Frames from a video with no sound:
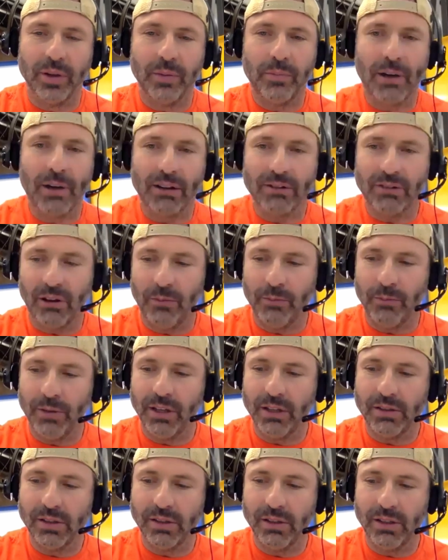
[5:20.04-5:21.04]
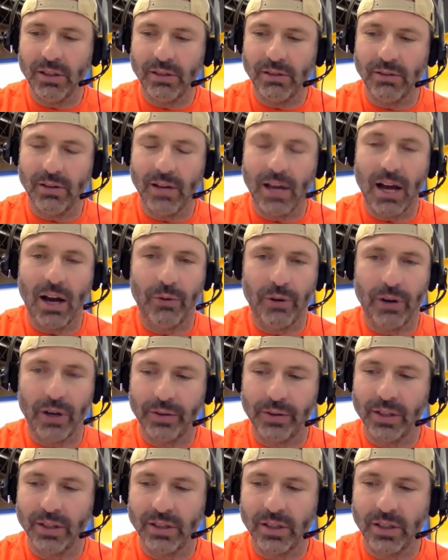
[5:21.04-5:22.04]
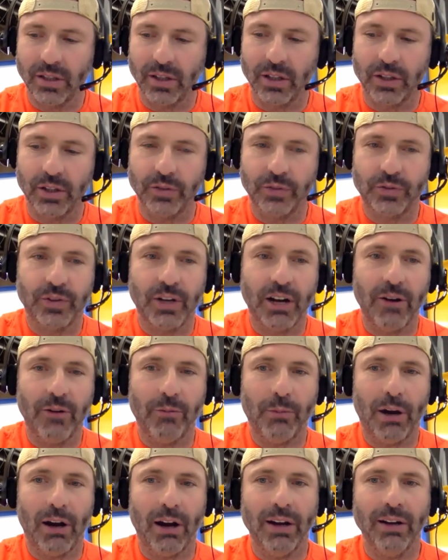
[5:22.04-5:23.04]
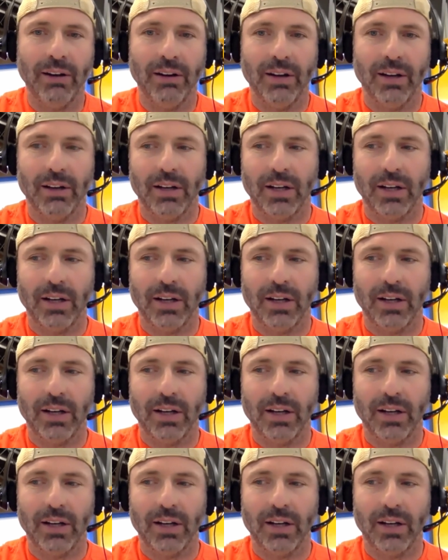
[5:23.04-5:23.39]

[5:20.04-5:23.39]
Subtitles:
impact on me. He's now what I would consider a good friend of mine.